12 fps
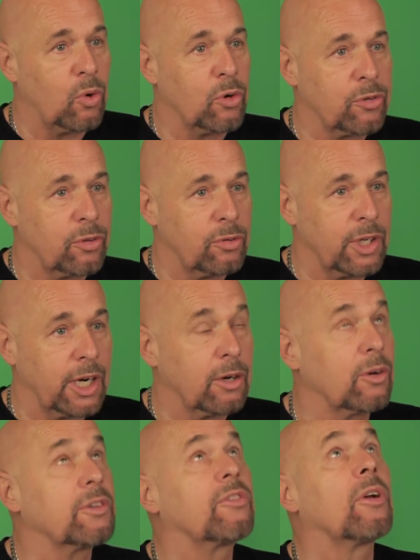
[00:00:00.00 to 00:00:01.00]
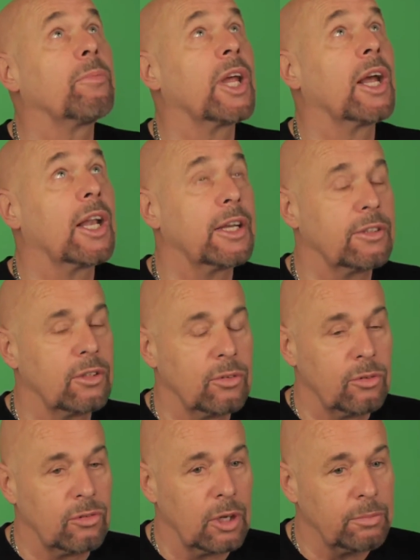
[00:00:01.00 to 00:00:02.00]
walked through there going, someday I'd like to
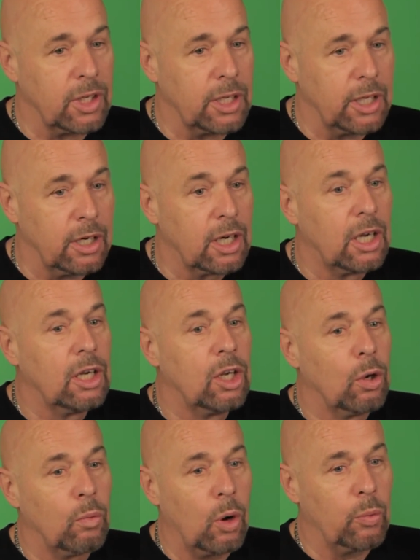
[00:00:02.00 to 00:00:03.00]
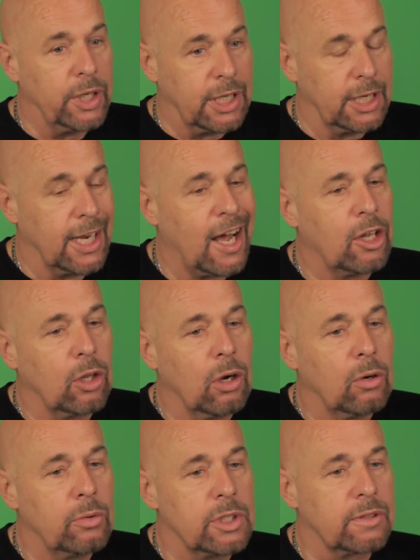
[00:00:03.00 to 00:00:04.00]
do something here. What we did not
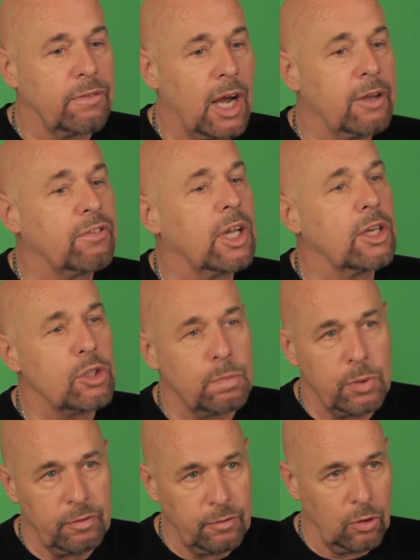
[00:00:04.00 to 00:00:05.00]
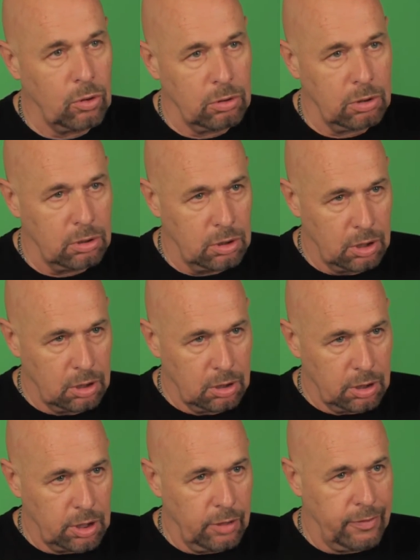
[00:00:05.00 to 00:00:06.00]
know is 5 days before
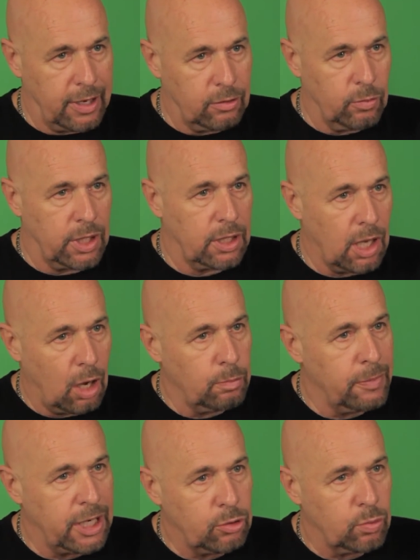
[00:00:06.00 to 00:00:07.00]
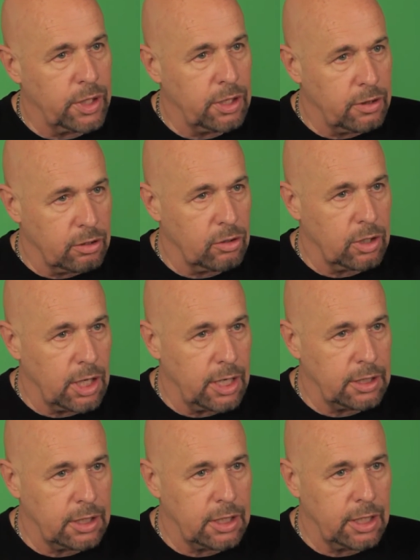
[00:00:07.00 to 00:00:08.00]
the event went down, May 23rd,
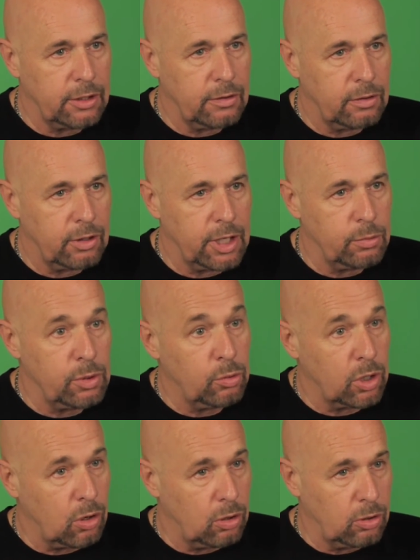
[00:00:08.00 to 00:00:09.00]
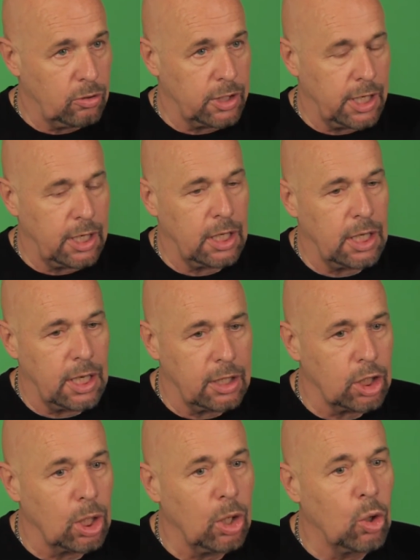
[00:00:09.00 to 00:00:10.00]
1983, we were called in,
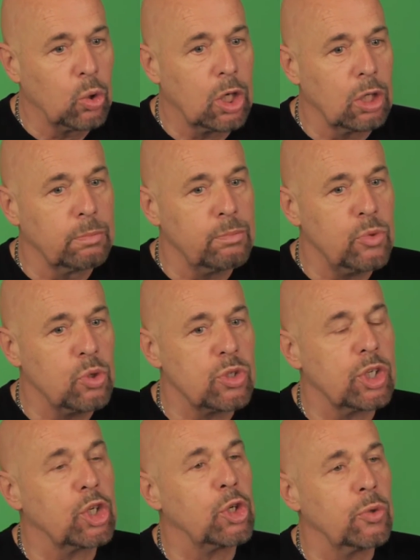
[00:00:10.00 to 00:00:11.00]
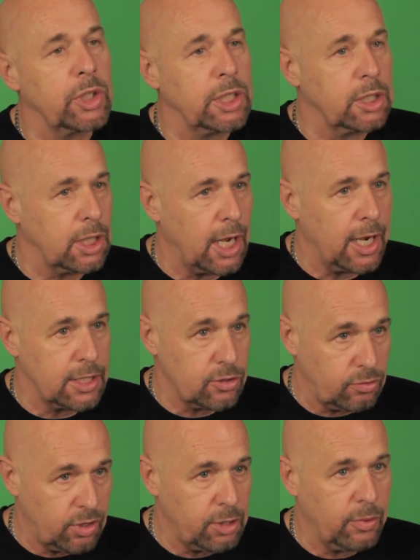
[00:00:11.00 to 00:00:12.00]
and the local music union
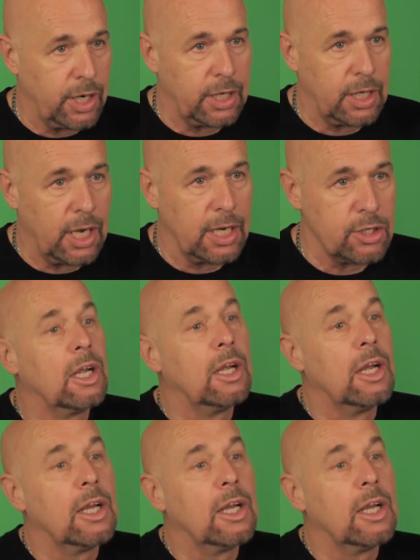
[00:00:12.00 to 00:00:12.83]
guys, 3 white guys,